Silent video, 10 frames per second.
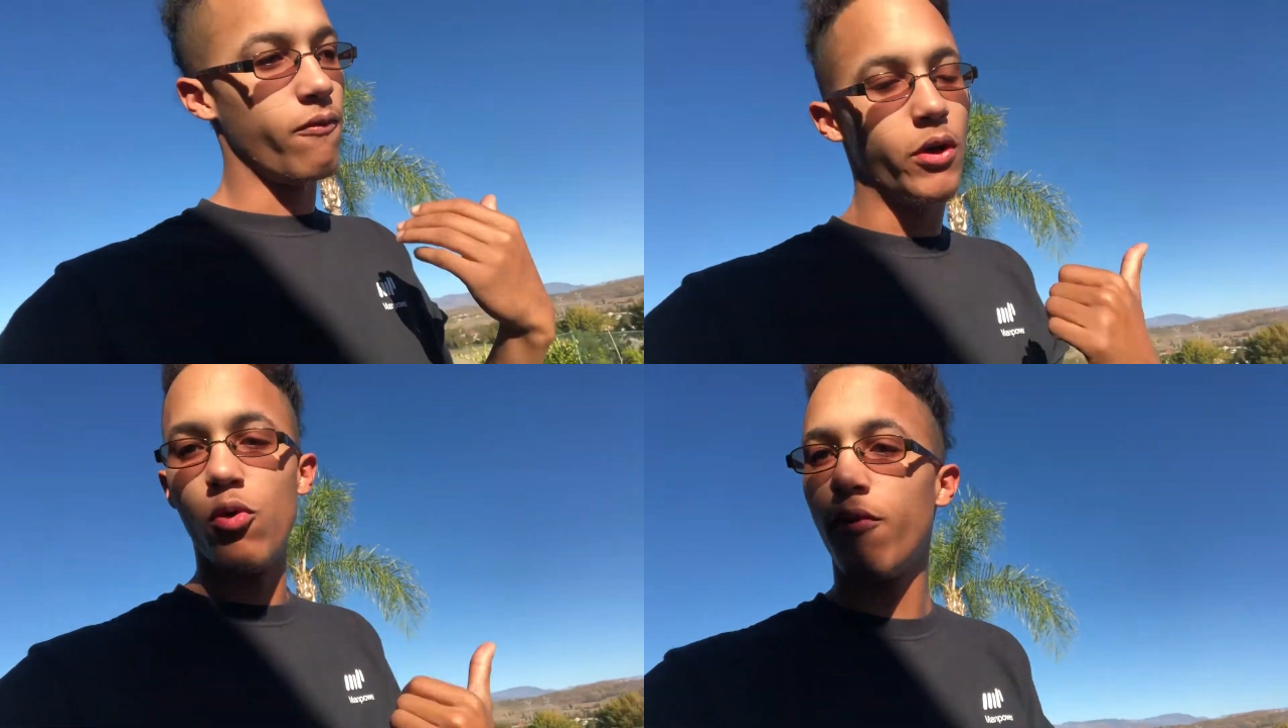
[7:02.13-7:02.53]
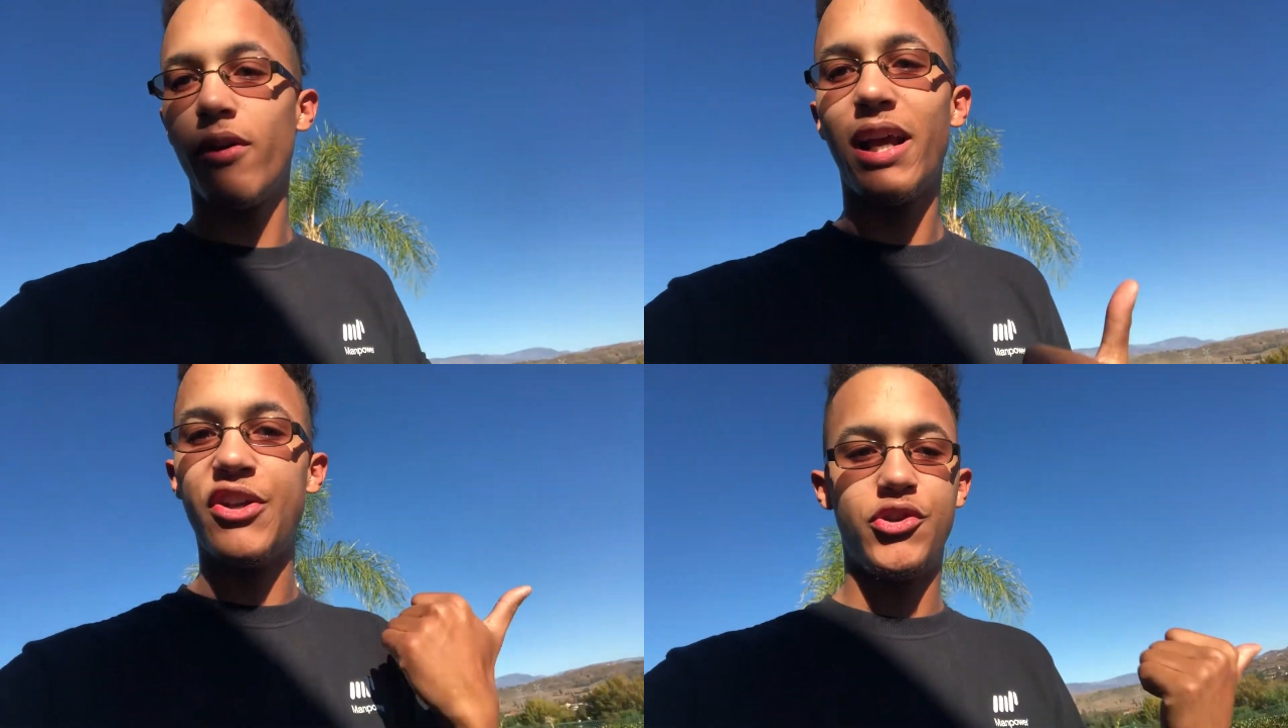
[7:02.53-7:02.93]
over dude over
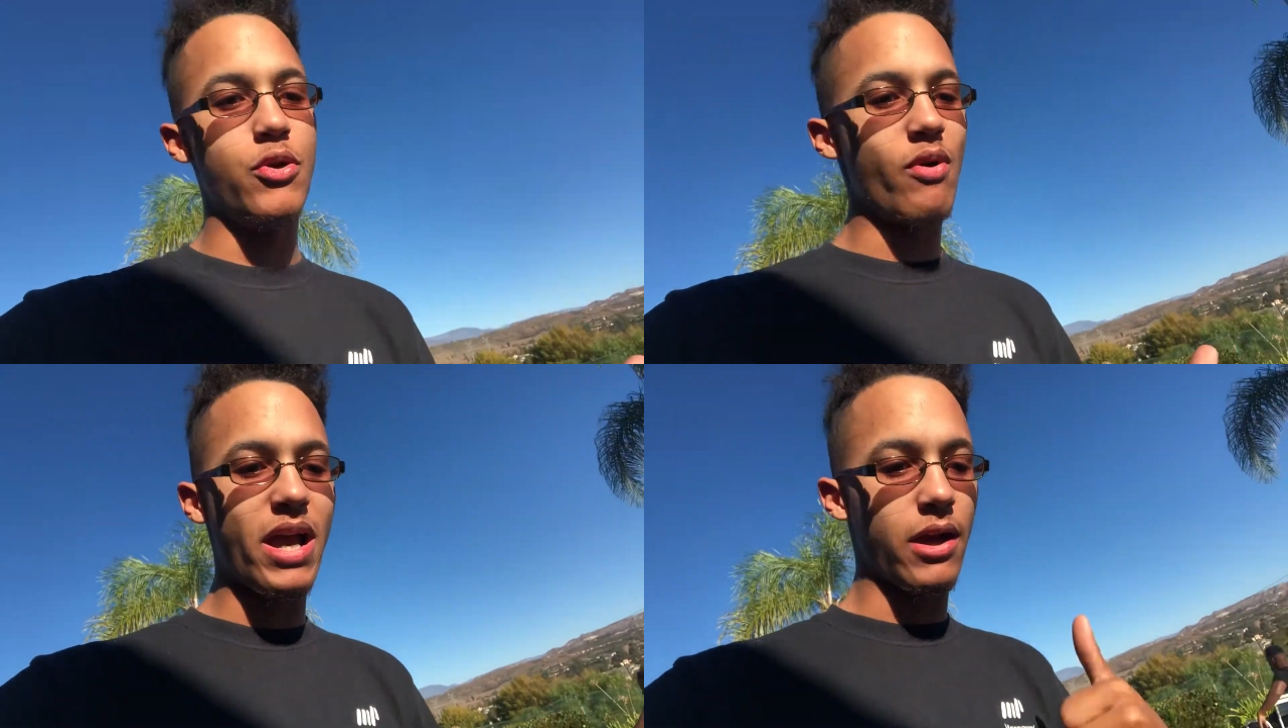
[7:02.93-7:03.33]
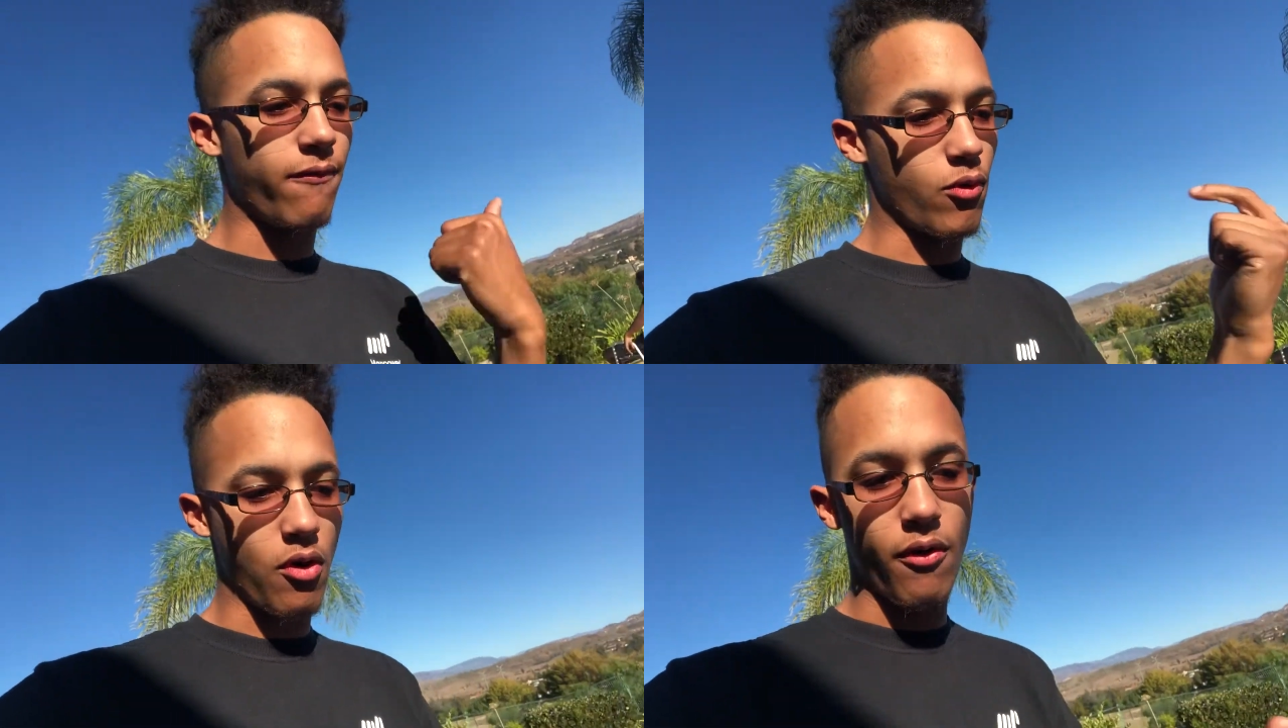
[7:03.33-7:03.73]
here got G Wagon,
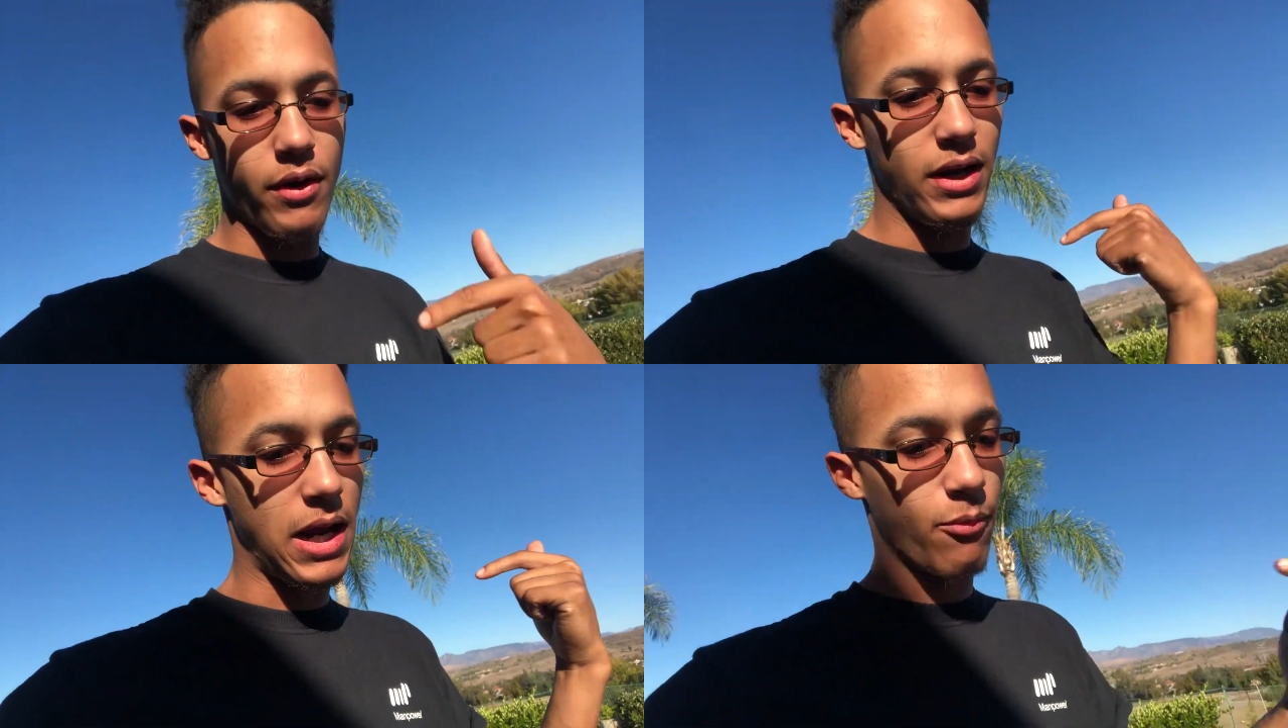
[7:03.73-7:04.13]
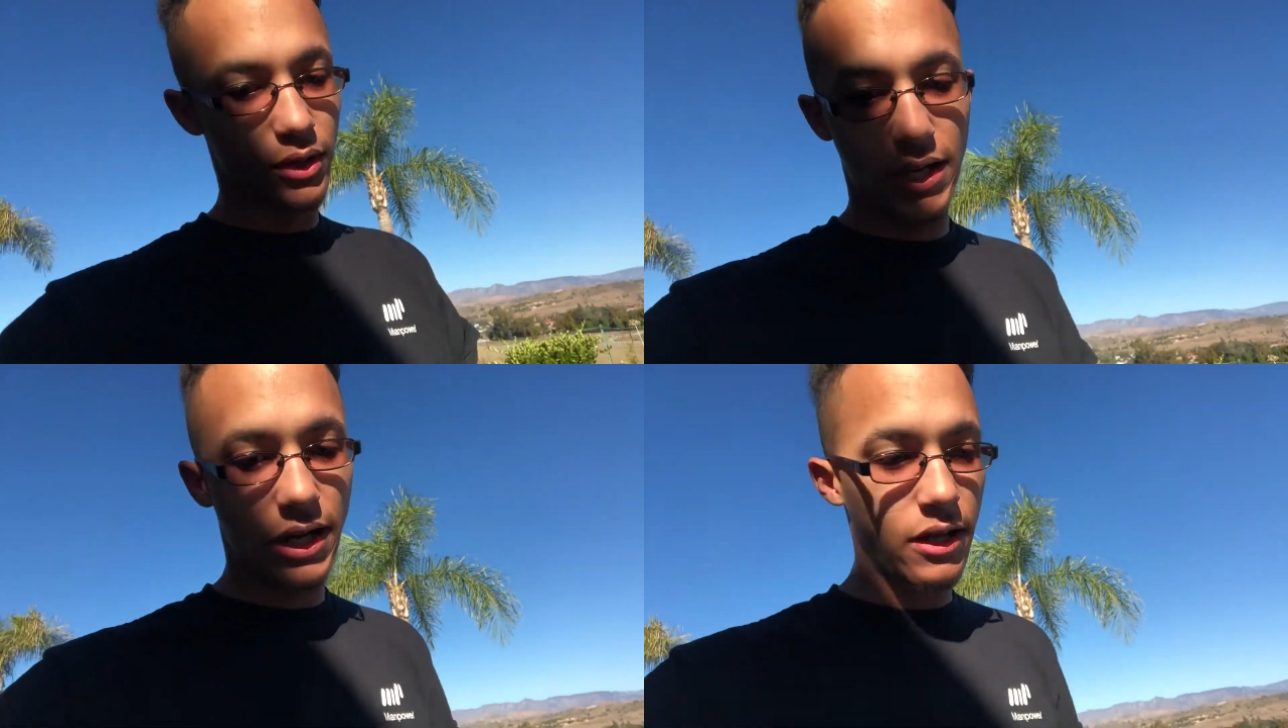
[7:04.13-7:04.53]
Ferrari,
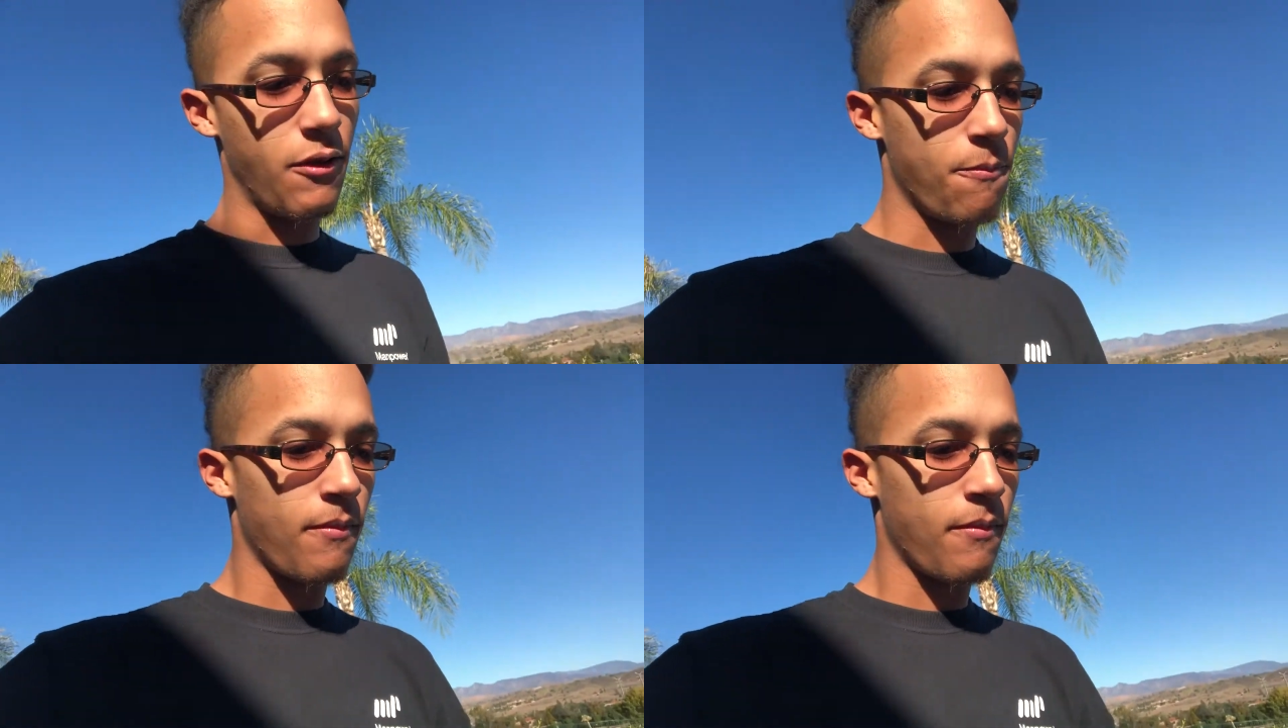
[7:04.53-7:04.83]
Lamborghini